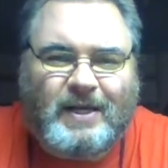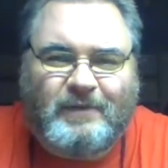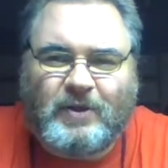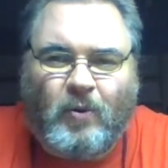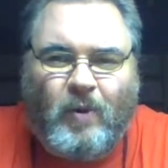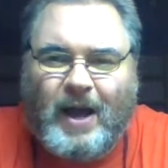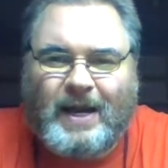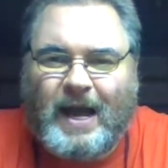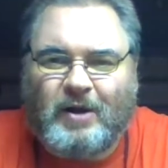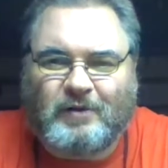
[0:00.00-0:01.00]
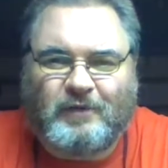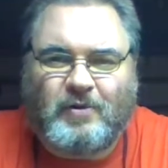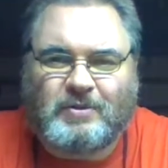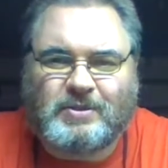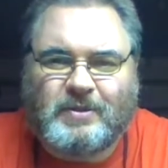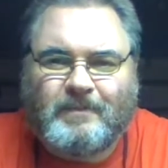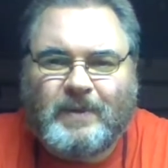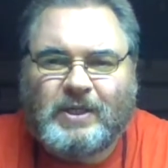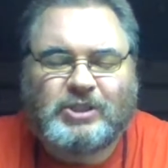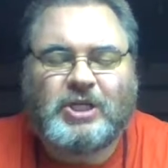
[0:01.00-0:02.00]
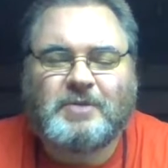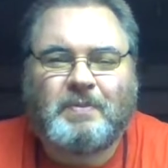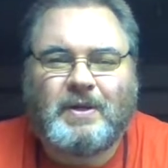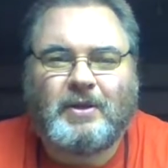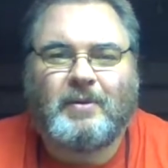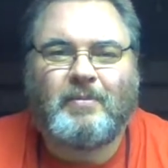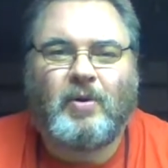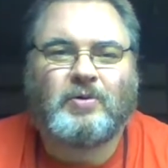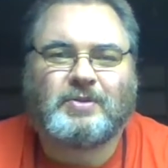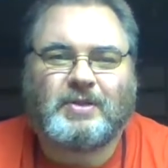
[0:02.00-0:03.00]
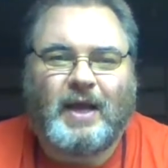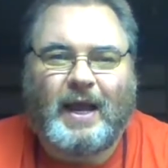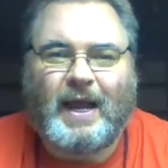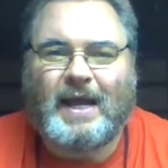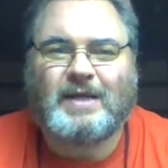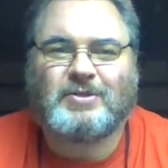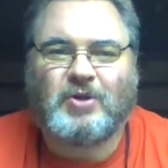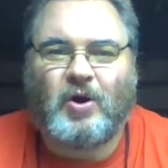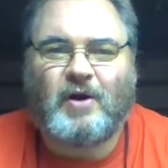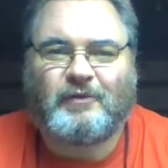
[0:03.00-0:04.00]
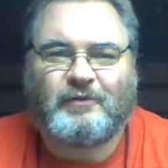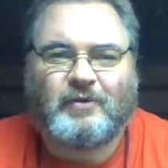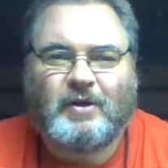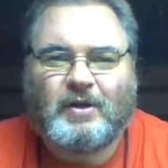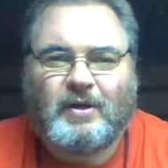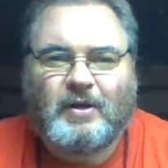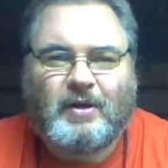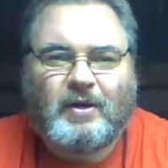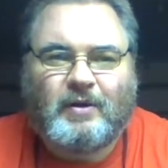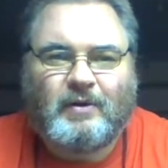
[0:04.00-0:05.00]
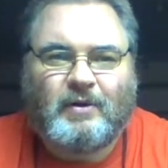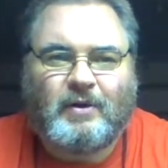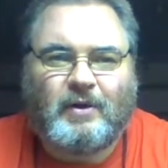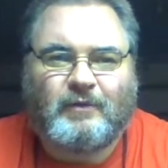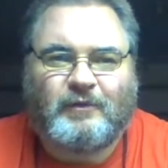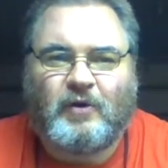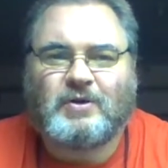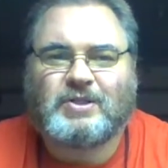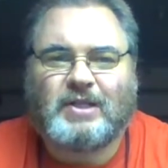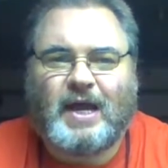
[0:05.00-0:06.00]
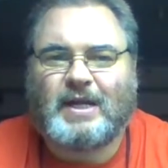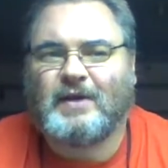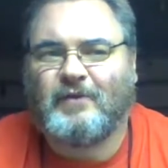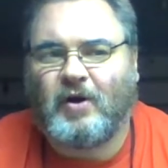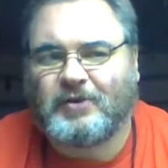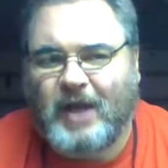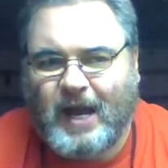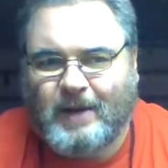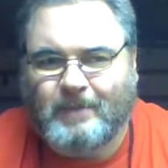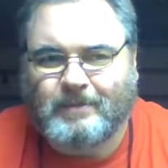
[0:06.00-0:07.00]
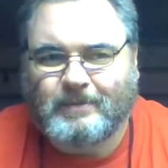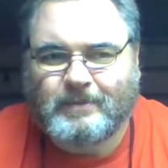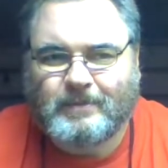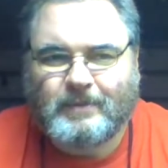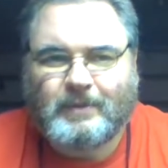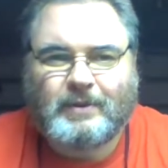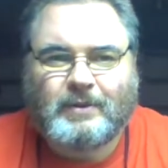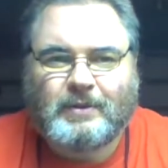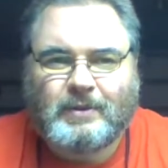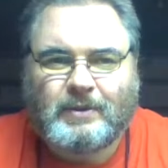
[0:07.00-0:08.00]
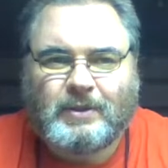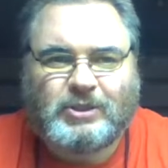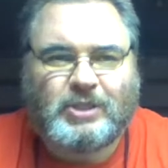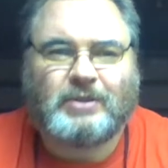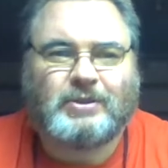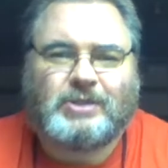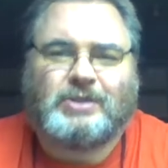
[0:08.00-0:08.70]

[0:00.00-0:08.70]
in the White House, folks. She's been the most hands-off first lady of all time. She